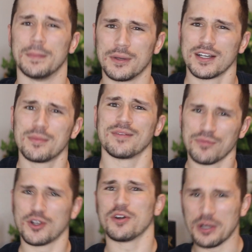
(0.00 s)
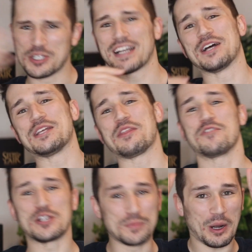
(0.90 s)
bruh, come on, go check out the other
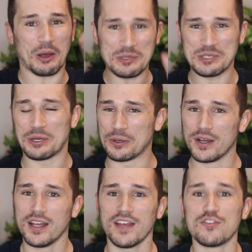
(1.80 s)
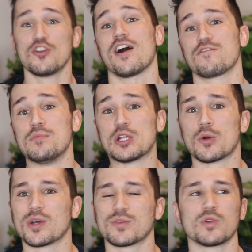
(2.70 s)
videos. But also, if you're not
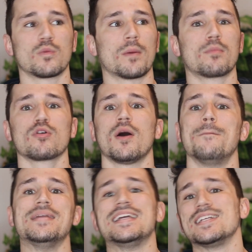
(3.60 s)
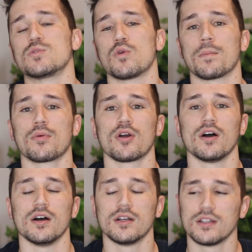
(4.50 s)
familiar with what bruh means, what
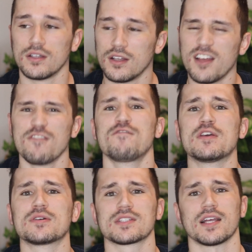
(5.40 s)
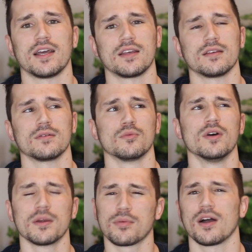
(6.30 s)
bruh feels like,
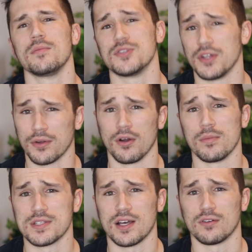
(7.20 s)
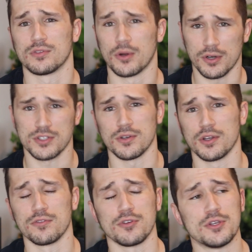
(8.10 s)
1, it probably means you didn't grow up in South Florida, so
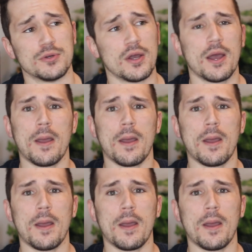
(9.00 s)
good for you.